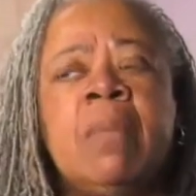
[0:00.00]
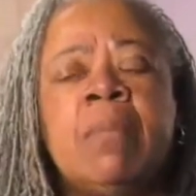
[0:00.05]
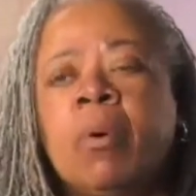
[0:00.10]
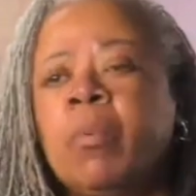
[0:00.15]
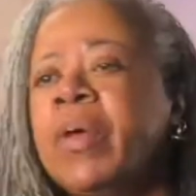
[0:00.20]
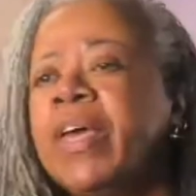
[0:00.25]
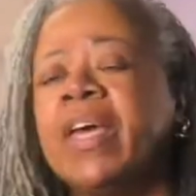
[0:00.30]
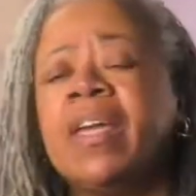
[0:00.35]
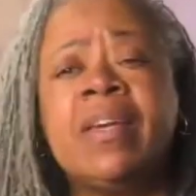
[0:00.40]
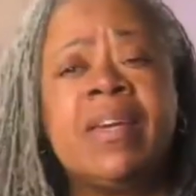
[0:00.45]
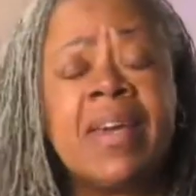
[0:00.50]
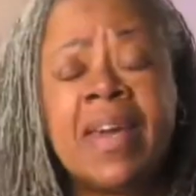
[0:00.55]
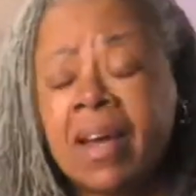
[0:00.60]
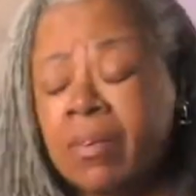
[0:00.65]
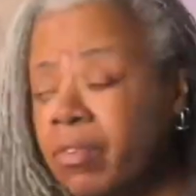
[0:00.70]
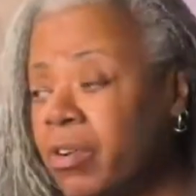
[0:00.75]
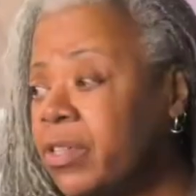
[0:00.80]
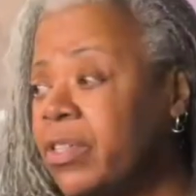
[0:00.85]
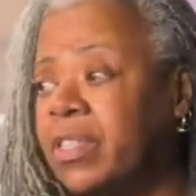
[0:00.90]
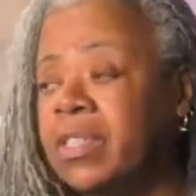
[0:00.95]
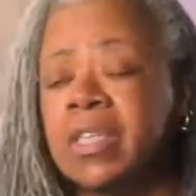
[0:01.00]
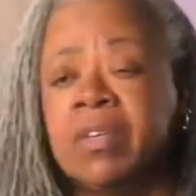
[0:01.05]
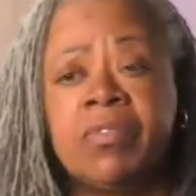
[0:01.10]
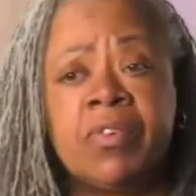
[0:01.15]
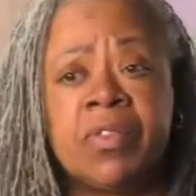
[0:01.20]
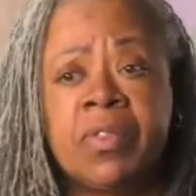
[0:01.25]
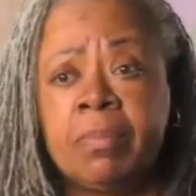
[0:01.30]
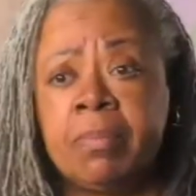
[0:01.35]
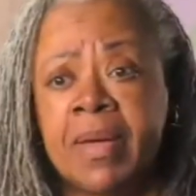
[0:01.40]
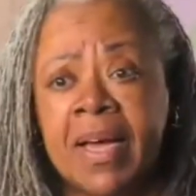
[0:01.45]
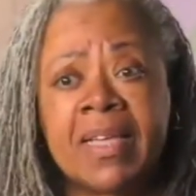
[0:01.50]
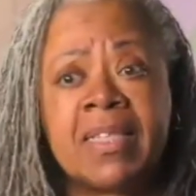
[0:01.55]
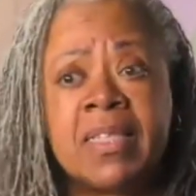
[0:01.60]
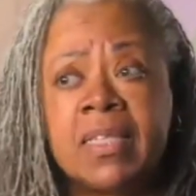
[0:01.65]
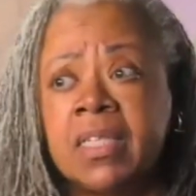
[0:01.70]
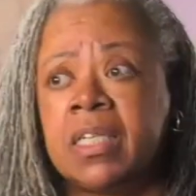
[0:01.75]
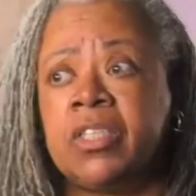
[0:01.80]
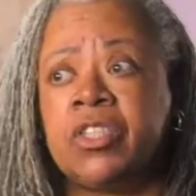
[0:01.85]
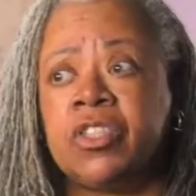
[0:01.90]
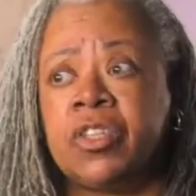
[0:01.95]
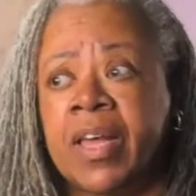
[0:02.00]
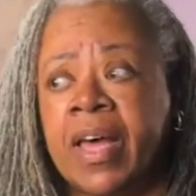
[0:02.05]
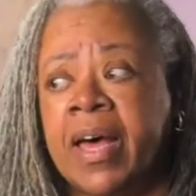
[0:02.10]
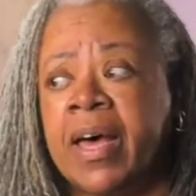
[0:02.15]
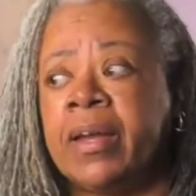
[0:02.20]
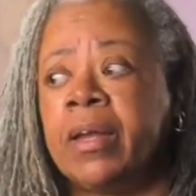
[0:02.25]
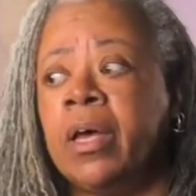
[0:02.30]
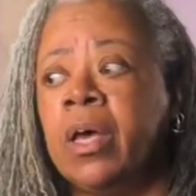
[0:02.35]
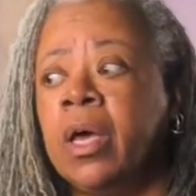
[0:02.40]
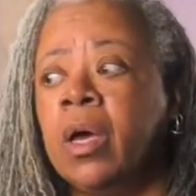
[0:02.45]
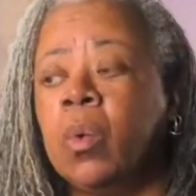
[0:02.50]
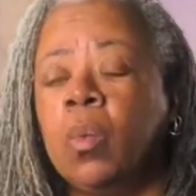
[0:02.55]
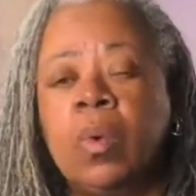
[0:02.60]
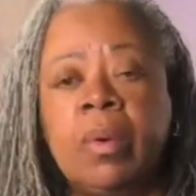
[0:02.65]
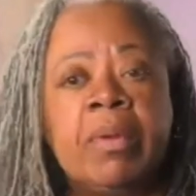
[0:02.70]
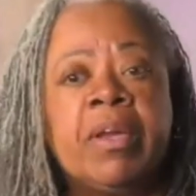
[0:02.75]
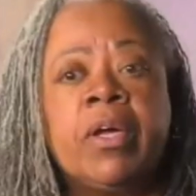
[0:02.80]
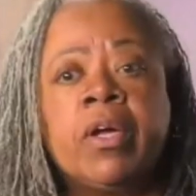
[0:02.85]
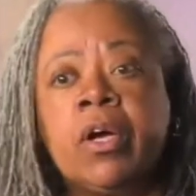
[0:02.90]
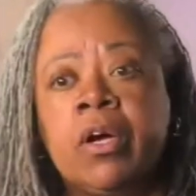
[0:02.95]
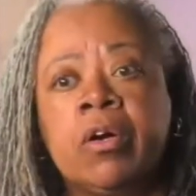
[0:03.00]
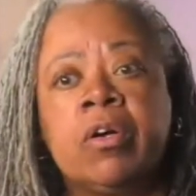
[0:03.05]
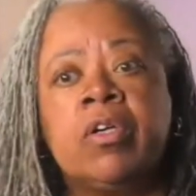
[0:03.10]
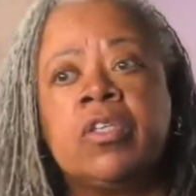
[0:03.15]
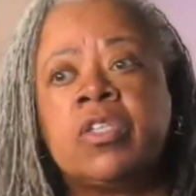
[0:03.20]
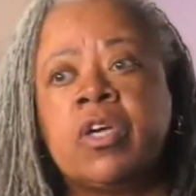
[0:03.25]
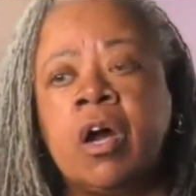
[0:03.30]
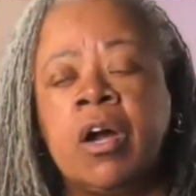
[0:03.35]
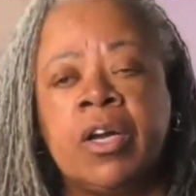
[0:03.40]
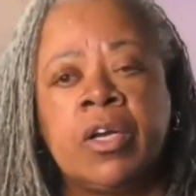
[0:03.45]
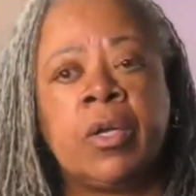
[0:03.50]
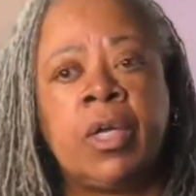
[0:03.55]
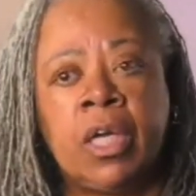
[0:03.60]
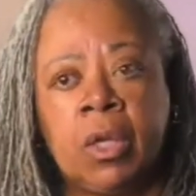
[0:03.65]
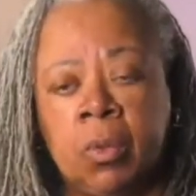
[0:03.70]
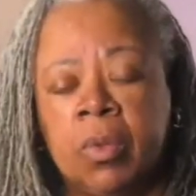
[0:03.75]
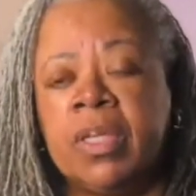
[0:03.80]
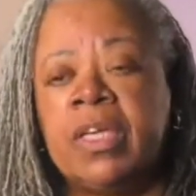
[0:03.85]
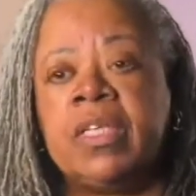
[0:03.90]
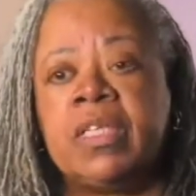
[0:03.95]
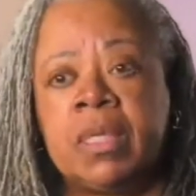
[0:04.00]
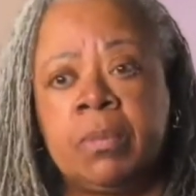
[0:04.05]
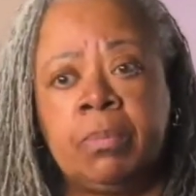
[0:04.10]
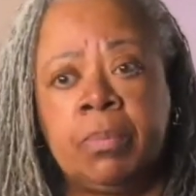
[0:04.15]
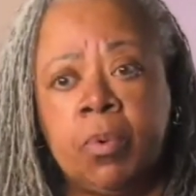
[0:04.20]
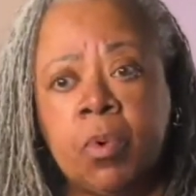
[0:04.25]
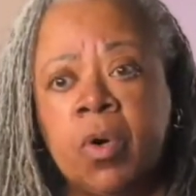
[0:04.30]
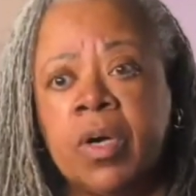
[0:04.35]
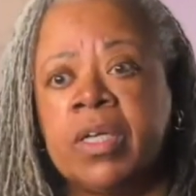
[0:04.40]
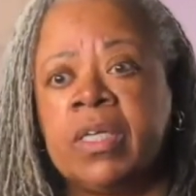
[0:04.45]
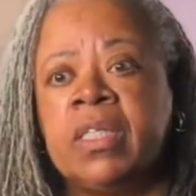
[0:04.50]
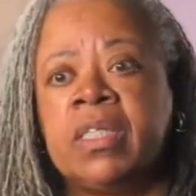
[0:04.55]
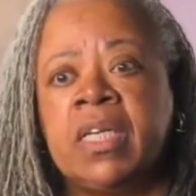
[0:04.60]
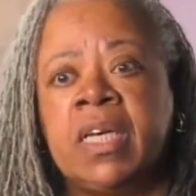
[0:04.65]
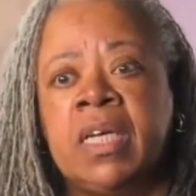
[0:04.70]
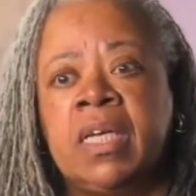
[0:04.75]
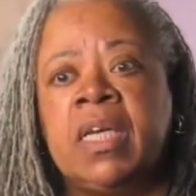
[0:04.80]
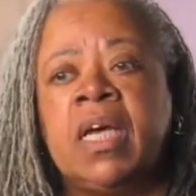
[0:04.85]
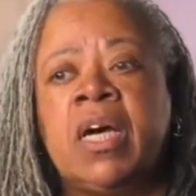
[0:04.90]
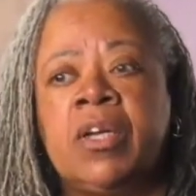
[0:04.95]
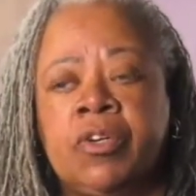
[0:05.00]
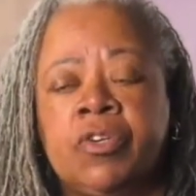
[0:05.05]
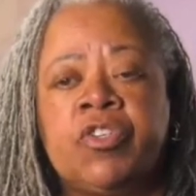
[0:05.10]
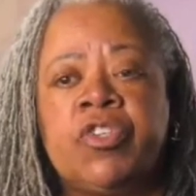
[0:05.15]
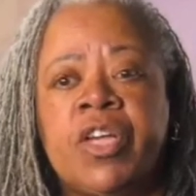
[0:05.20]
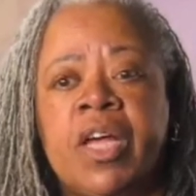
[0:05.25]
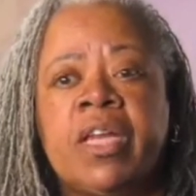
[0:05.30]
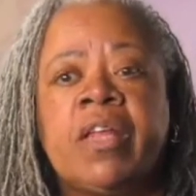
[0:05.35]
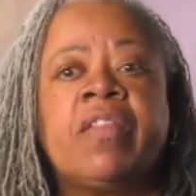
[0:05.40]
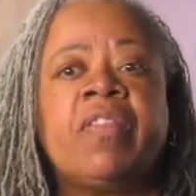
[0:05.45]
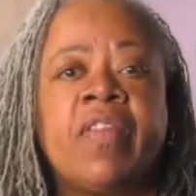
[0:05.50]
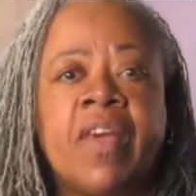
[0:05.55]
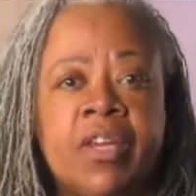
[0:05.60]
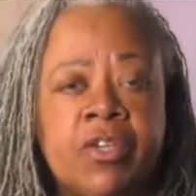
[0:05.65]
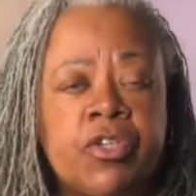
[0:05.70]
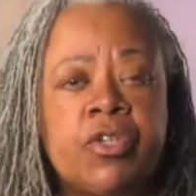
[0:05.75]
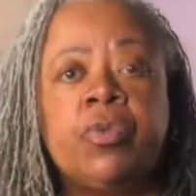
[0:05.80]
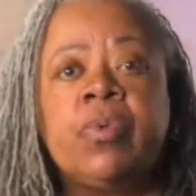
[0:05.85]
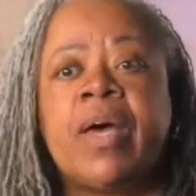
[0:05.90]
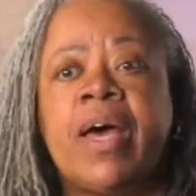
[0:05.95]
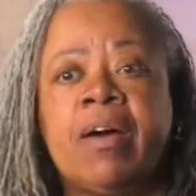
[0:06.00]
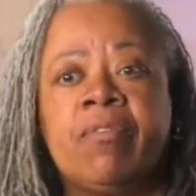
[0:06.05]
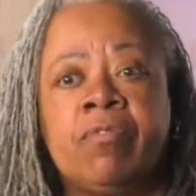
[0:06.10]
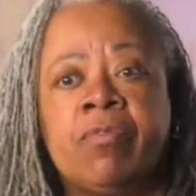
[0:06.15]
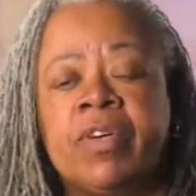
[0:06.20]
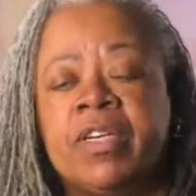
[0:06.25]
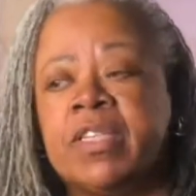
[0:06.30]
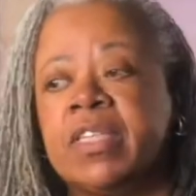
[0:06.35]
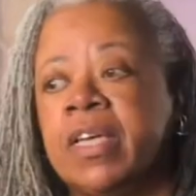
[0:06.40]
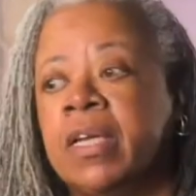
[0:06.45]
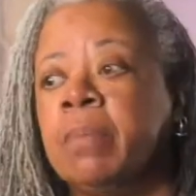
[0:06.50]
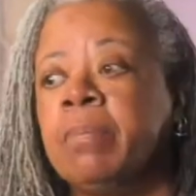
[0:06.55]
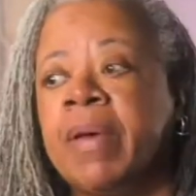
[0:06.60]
But we can never deliver the message that women and girls aren't equally as important in understanding that they too have risk.